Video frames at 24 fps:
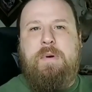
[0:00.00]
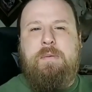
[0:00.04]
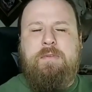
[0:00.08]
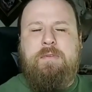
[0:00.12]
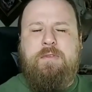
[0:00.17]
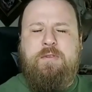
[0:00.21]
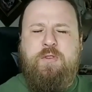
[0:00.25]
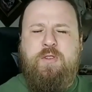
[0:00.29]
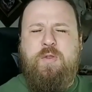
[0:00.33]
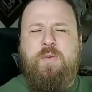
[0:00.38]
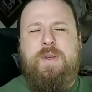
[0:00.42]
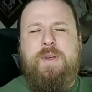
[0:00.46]
But
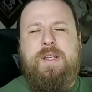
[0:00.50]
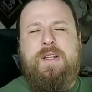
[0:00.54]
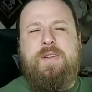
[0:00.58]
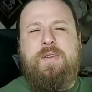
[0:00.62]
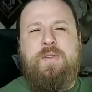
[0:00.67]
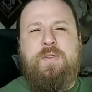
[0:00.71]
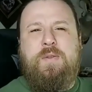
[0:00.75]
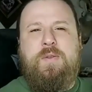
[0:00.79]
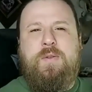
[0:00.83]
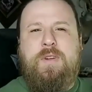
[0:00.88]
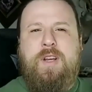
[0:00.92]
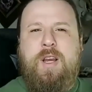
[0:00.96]
before we
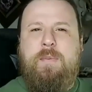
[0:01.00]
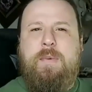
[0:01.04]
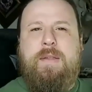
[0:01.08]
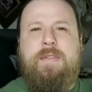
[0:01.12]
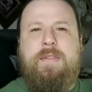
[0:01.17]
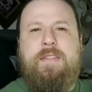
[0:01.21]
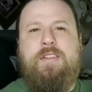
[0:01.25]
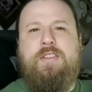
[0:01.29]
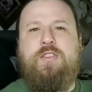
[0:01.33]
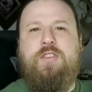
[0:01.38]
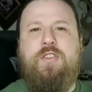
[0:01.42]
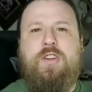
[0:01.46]
do, come
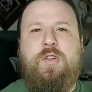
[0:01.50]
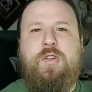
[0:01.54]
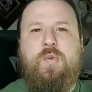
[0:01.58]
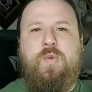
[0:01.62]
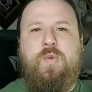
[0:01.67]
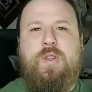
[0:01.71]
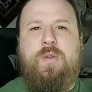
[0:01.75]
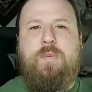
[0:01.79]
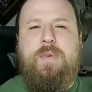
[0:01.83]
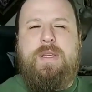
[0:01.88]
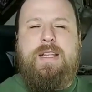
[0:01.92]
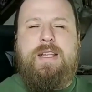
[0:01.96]
on this journey
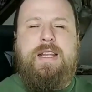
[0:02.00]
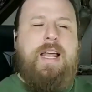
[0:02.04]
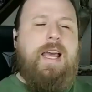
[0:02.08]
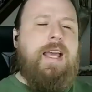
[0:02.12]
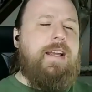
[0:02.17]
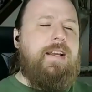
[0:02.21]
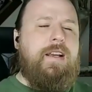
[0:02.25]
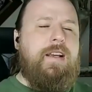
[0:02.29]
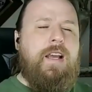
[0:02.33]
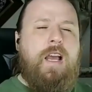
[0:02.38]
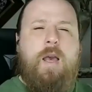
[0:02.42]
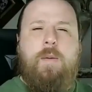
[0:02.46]
with me.
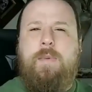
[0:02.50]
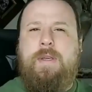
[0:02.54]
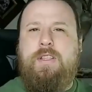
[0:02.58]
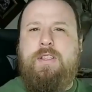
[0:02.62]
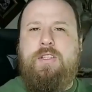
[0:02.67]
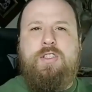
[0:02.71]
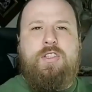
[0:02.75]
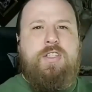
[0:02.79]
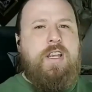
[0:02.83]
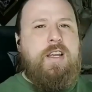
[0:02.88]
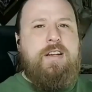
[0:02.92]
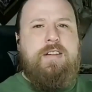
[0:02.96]
Like, comment,
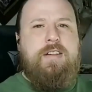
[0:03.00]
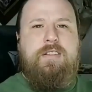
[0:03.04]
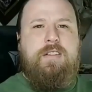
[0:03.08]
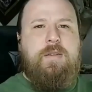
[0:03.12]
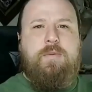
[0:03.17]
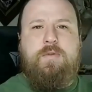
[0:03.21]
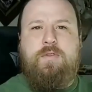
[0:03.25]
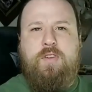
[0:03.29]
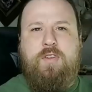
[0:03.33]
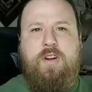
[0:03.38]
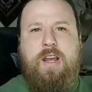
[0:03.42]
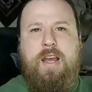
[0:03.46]
share,
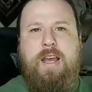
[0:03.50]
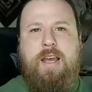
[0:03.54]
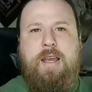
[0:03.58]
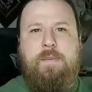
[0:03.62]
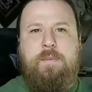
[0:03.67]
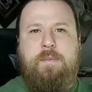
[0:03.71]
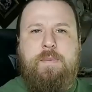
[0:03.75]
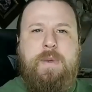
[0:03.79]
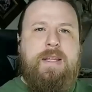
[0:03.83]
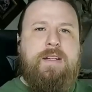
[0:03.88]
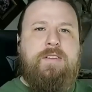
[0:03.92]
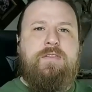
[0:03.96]

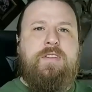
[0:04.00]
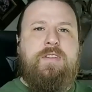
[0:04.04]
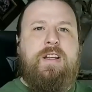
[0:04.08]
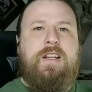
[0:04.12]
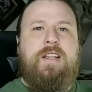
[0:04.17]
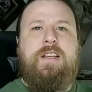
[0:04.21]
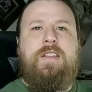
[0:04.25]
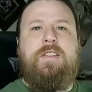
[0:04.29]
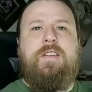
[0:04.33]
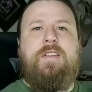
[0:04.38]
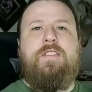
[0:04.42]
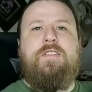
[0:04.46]
subscribe. Patreon
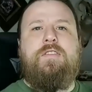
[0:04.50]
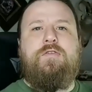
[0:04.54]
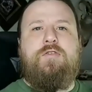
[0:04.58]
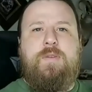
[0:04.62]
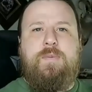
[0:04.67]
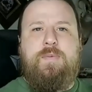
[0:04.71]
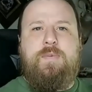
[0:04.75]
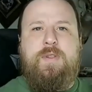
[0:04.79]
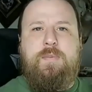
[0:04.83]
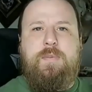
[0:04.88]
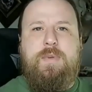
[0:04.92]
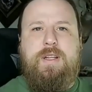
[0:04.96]
link in the
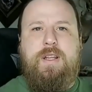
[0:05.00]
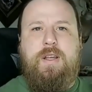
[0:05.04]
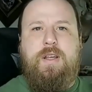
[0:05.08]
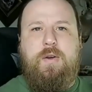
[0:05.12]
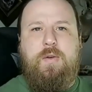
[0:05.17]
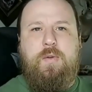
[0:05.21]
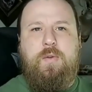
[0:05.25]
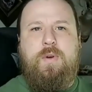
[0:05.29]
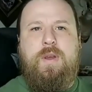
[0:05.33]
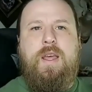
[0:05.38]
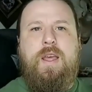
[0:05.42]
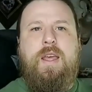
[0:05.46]
description below.